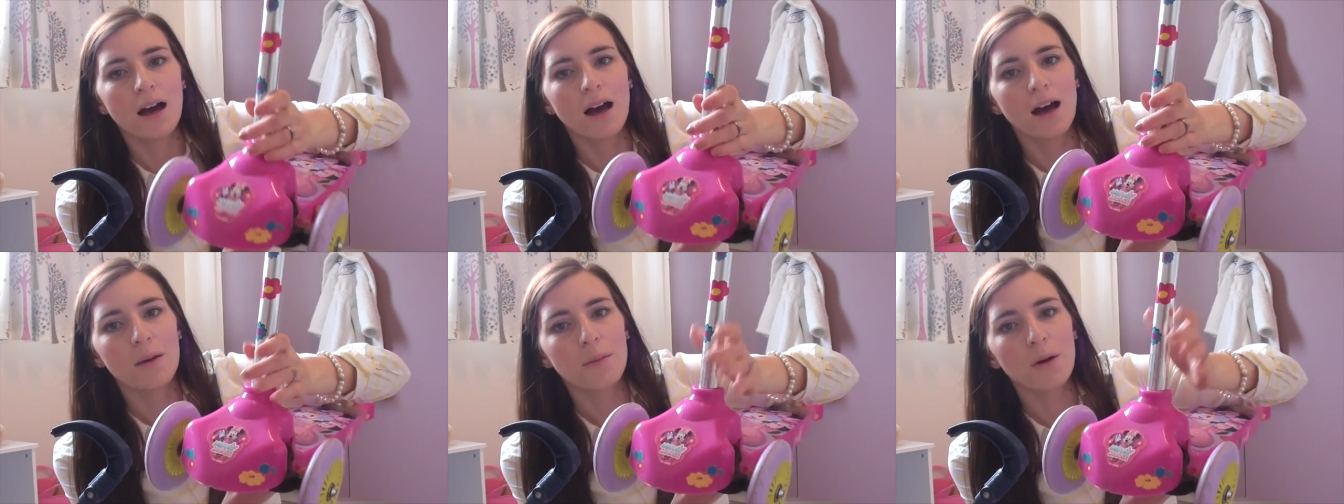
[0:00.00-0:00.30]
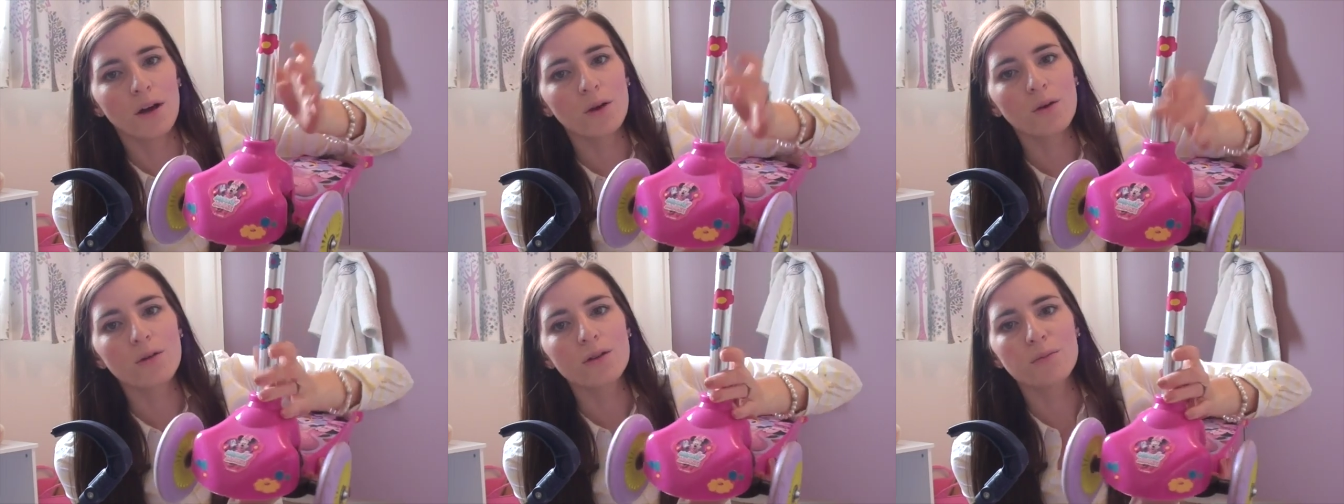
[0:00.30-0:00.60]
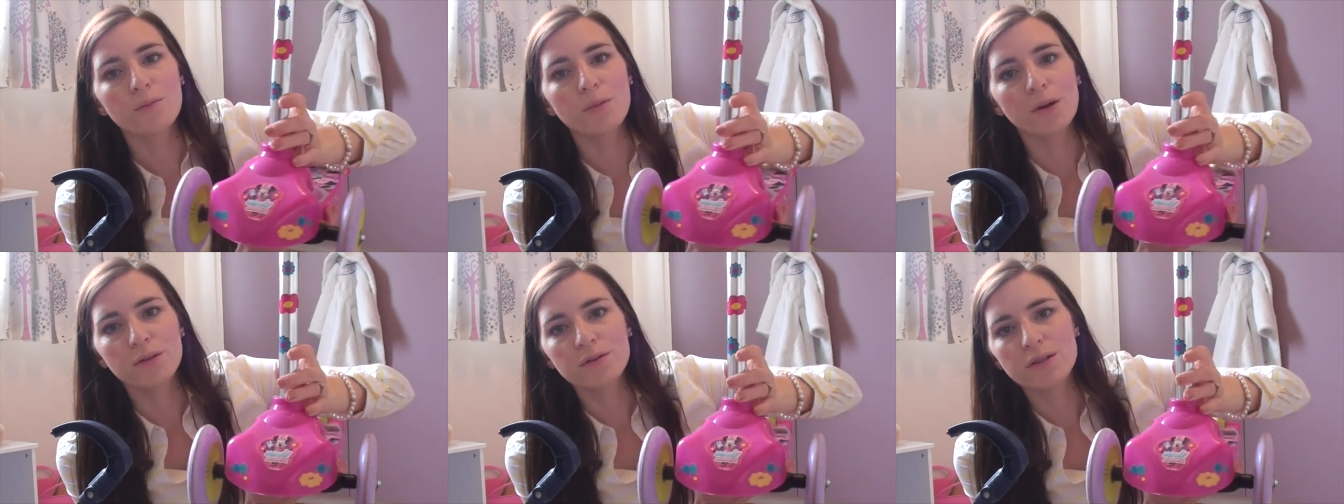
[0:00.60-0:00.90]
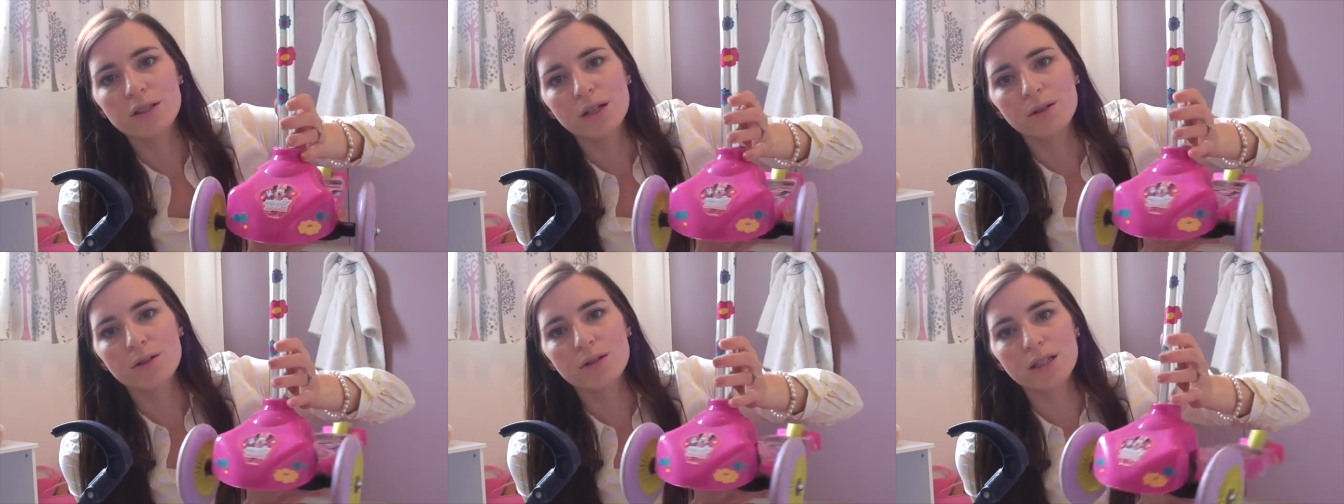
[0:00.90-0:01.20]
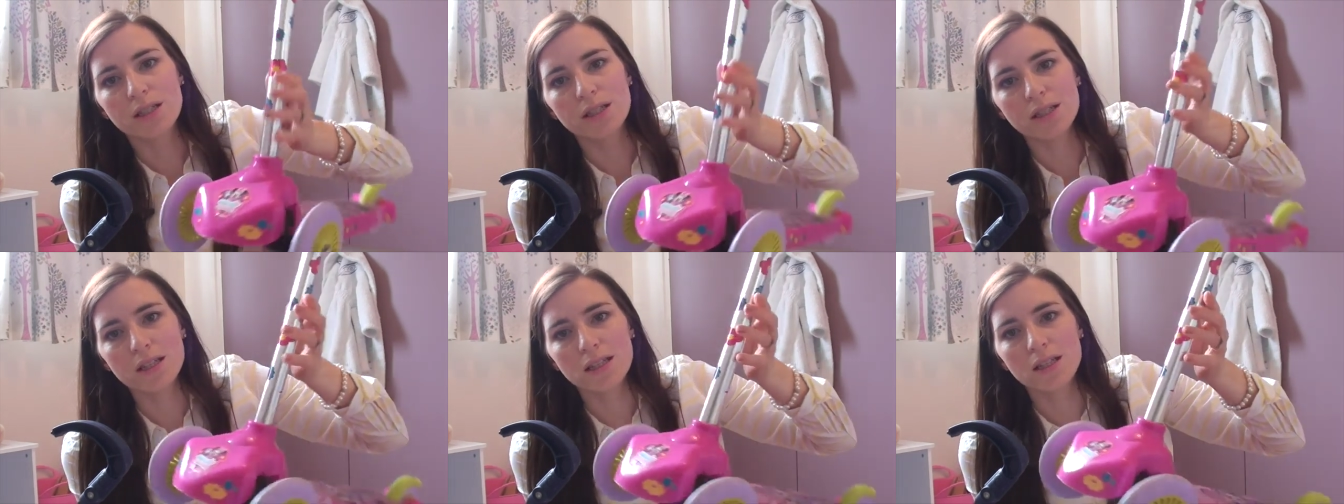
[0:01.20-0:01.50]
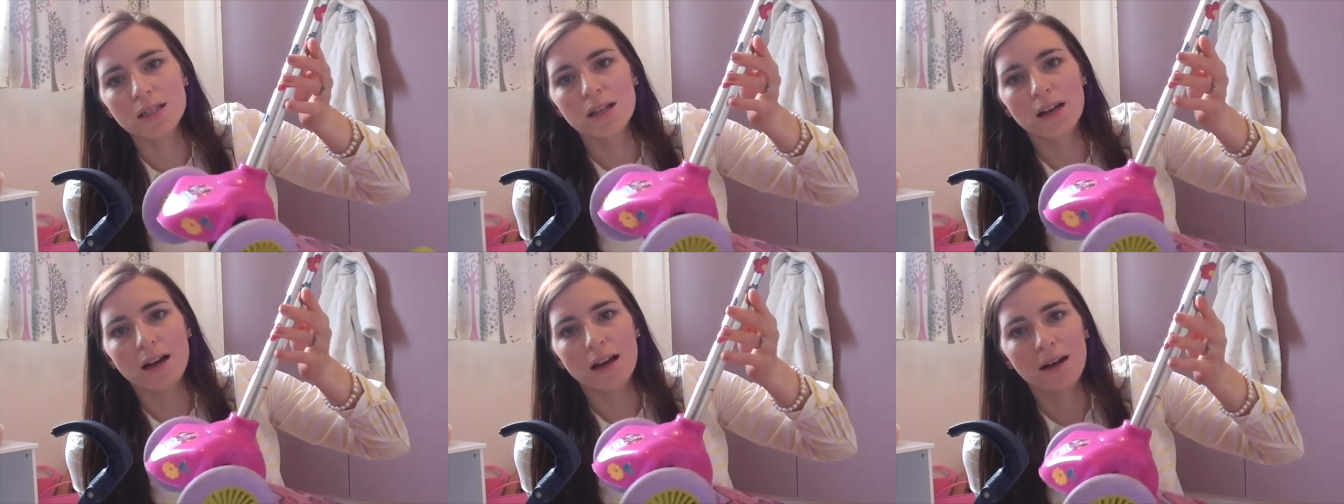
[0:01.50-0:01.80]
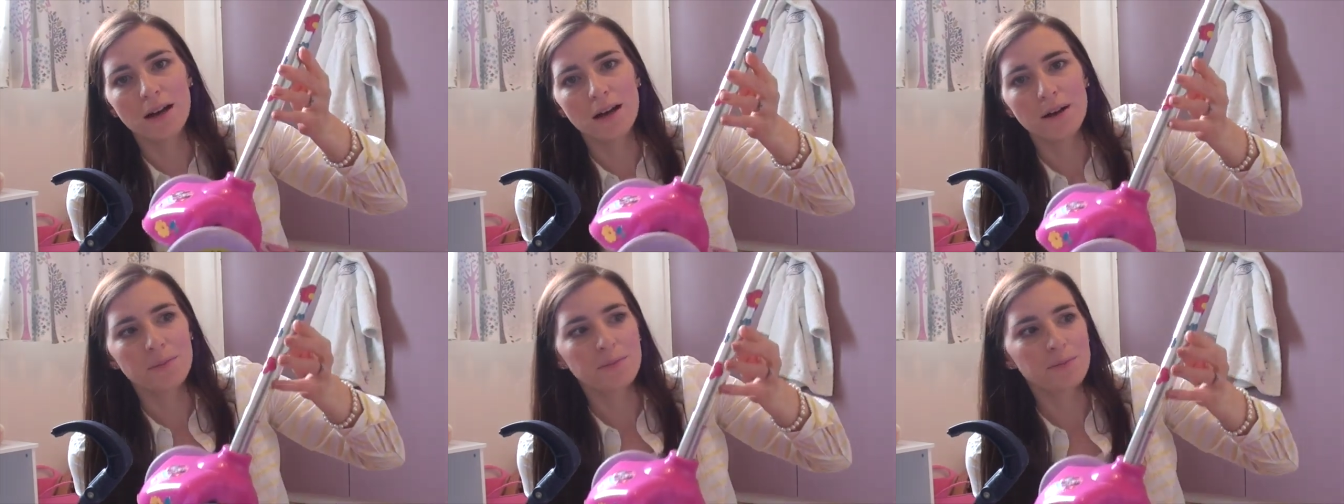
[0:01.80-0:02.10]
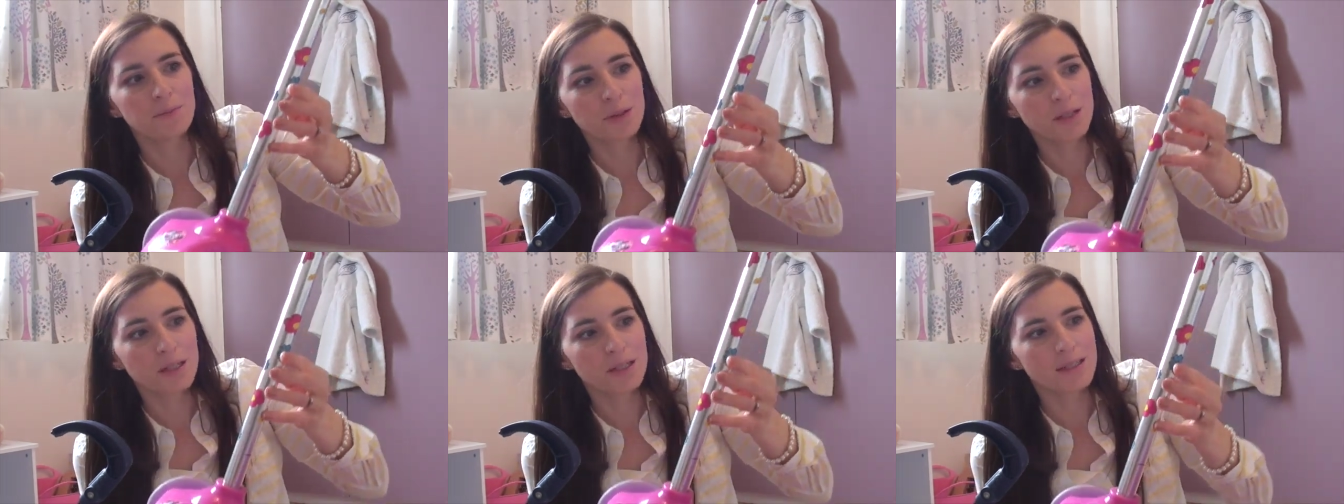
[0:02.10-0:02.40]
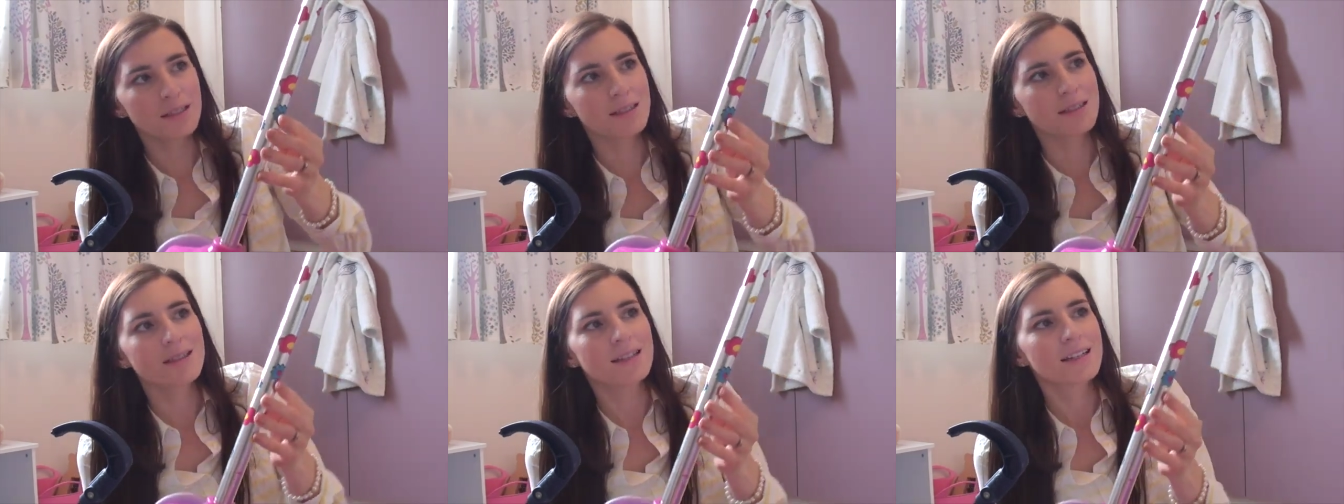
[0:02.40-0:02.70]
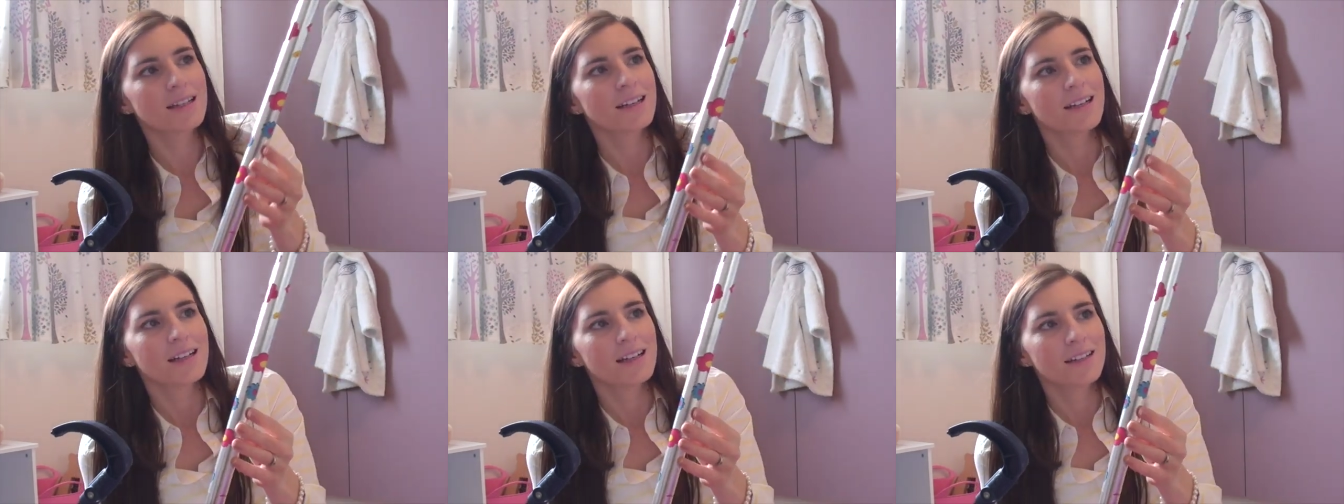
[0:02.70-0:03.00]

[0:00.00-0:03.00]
um, I got them both scooters um, because